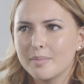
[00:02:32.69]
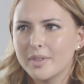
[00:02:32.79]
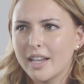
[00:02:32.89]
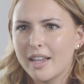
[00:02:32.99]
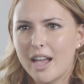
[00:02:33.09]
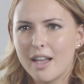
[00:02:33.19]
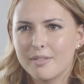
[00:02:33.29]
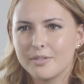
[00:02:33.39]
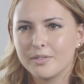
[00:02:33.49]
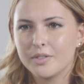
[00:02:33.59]
something I,
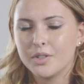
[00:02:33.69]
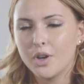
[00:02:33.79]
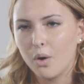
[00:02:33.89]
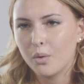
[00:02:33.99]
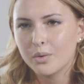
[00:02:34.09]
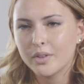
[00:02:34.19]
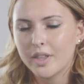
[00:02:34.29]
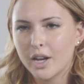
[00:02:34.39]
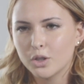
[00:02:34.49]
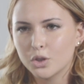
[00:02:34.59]
have known
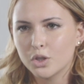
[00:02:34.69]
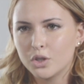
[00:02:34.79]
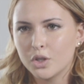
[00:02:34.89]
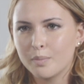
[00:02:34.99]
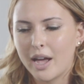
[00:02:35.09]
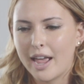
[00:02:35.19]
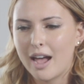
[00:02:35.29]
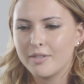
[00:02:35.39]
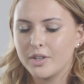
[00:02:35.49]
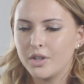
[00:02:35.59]
that I should do, but I
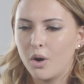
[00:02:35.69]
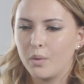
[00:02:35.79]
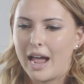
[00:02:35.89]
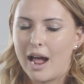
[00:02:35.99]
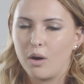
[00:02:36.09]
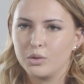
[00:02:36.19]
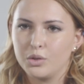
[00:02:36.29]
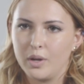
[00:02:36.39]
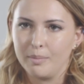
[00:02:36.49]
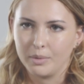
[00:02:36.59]
haven't known how
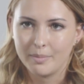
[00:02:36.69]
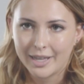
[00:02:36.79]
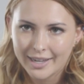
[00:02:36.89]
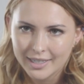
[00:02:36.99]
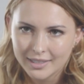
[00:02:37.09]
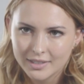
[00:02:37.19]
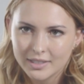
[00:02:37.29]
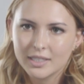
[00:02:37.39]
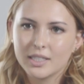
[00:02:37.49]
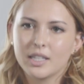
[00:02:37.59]
to implement it.
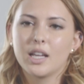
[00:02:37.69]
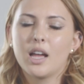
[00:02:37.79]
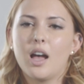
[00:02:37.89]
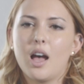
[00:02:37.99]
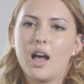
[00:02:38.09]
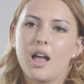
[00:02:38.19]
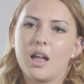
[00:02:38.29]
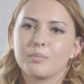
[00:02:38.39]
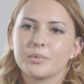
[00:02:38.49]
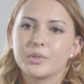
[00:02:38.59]

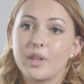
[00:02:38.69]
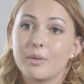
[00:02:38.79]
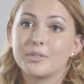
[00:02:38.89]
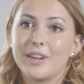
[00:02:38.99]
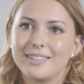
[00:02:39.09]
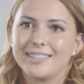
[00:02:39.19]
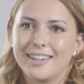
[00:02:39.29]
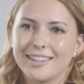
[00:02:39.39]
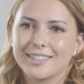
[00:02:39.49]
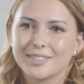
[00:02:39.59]
Um, so that was
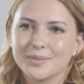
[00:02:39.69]
fascinating.